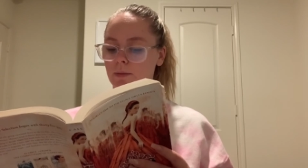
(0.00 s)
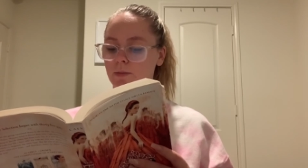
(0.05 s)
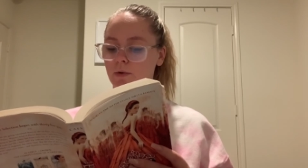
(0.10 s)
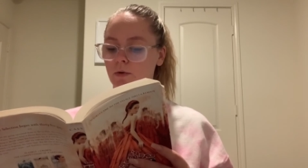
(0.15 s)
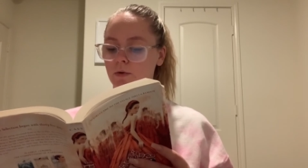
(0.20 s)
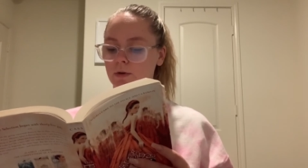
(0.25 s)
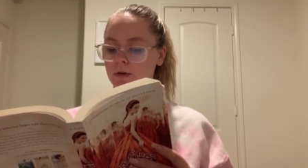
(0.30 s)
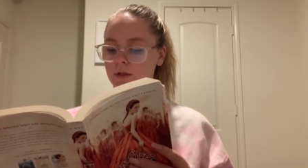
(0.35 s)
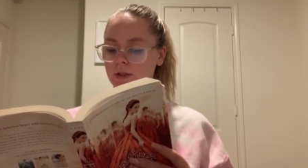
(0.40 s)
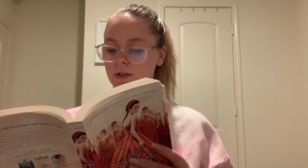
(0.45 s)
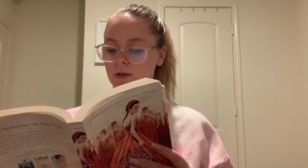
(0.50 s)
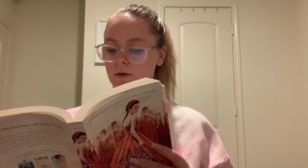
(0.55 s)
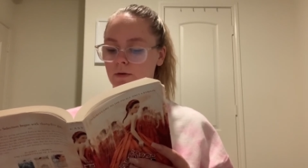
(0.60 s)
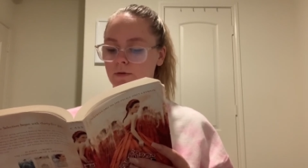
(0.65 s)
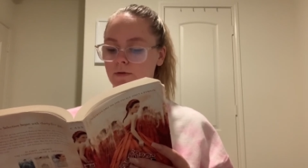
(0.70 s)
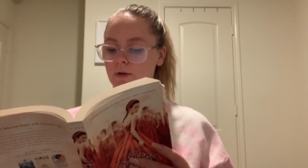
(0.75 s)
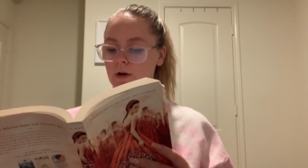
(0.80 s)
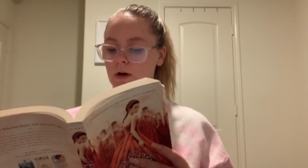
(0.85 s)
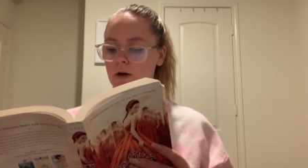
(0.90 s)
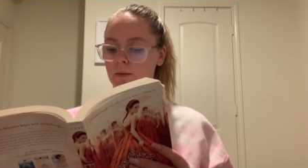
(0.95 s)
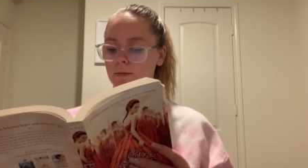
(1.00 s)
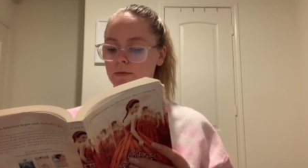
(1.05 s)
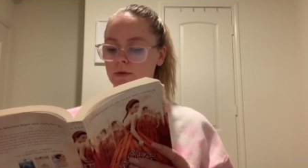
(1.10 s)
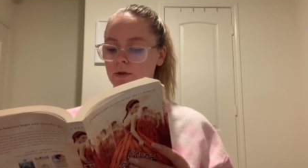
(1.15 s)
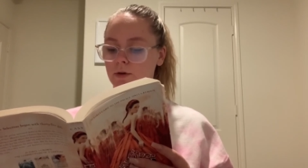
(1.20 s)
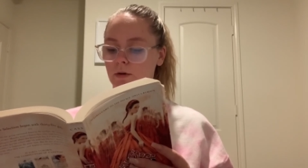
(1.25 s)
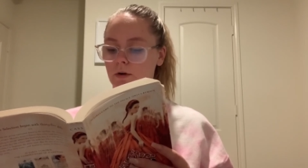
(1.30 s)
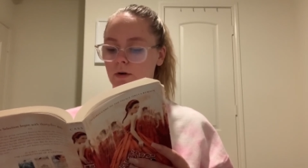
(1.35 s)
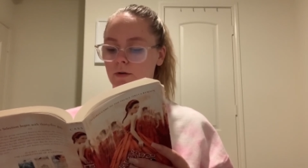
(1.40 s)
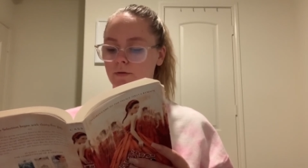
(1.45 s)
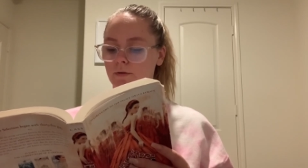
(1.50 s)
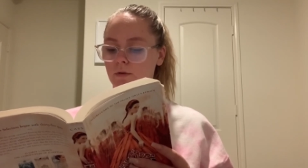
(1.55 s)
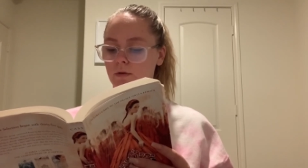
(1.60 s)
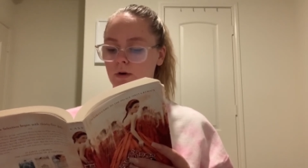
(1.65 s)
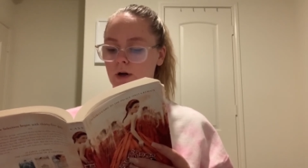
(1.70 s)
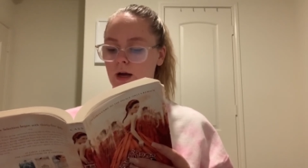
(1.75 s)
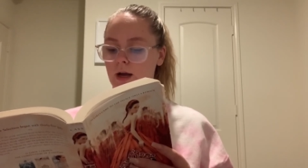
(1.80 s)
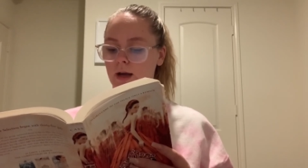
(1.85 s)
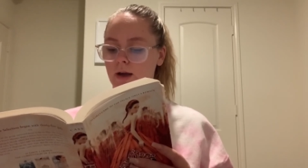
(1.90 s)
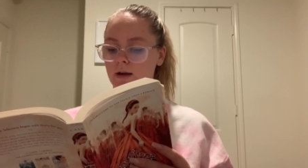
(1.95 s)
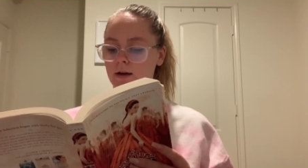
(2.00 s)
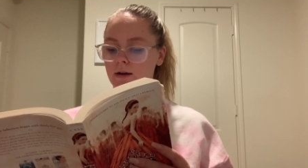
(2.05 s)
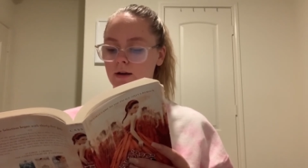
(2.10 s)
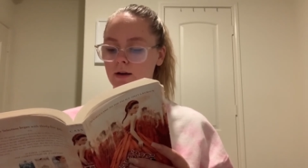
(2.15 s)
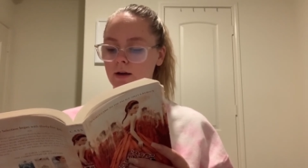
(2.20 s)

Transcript: pulled herself up to her full height.